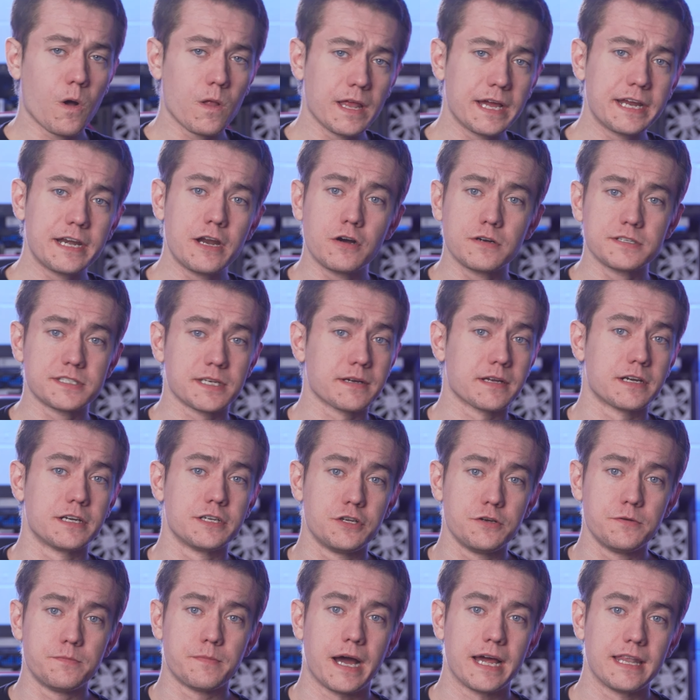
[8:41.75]
All I know is I'm gonna
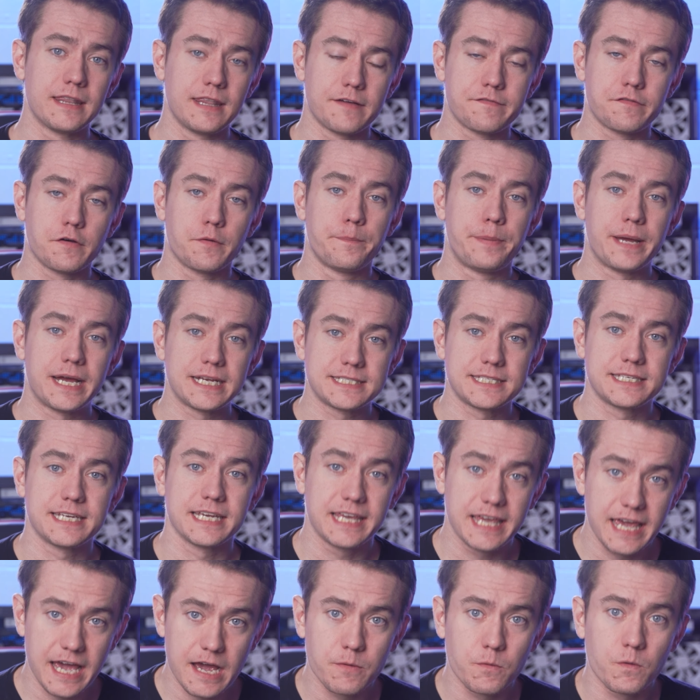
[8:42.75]
do my level best to
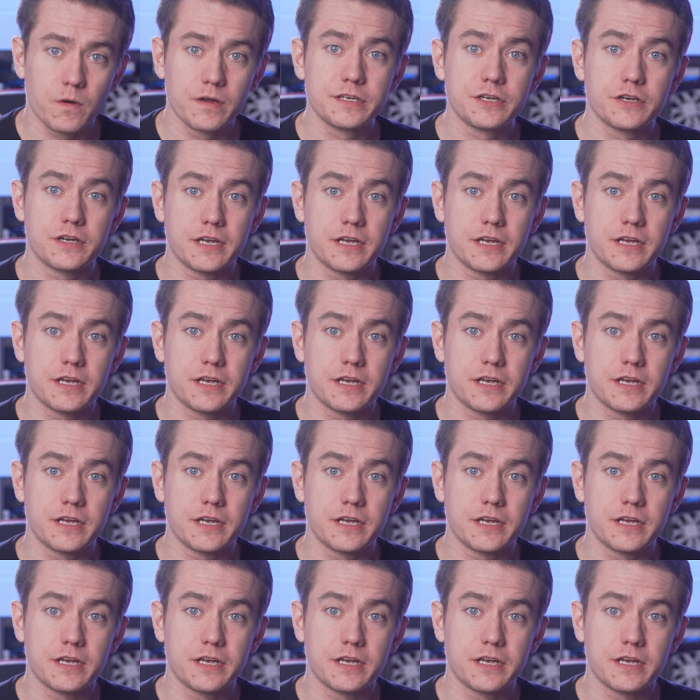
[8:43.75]
get one.